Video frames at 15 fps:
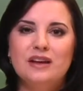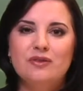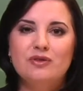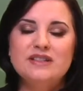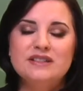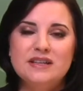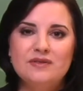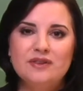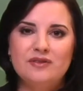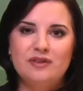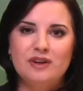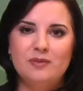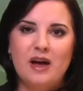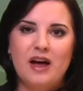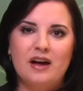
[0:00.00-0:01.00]
received the
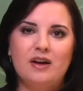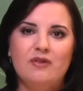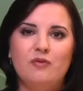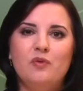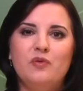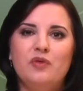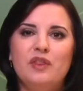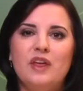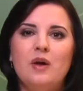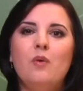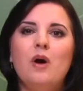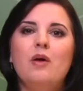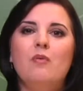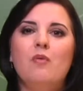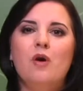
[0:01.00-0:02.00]
feedback of they
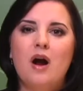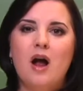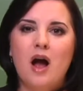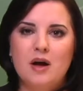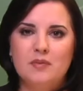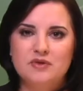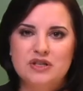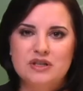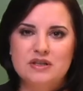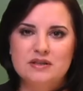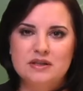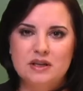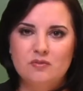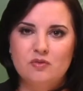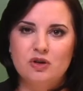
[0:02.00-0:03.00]
want more
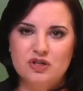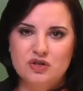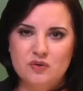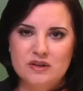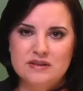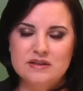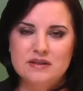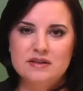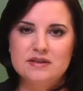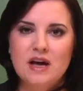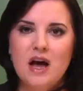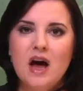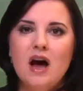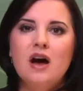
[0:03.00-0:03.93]
options and more choices